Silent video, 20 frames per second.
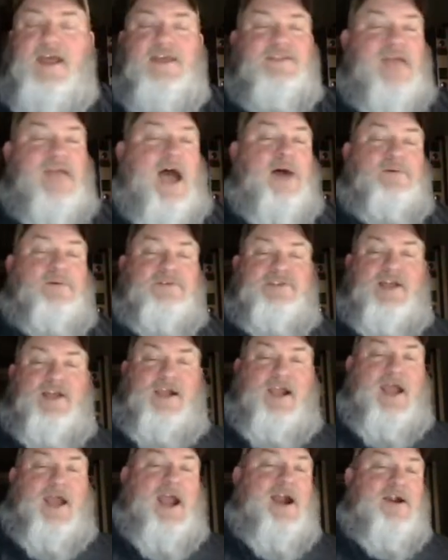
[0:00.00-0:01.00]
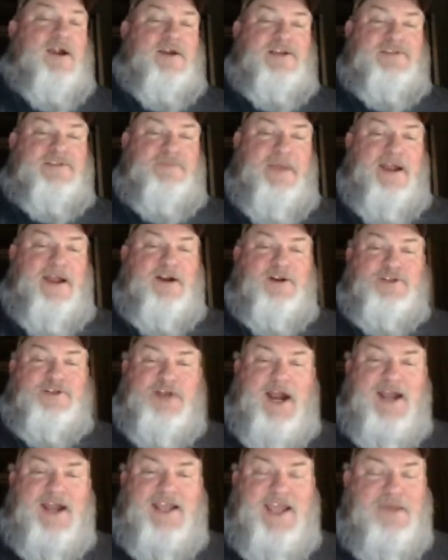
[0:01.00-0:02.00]
That was hilarious, man. Her
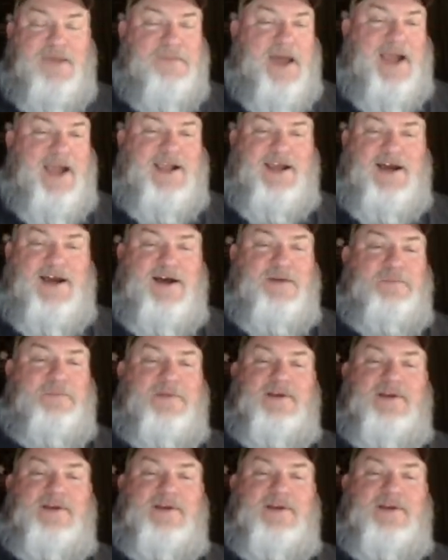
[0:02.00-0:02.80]
trying to get back up.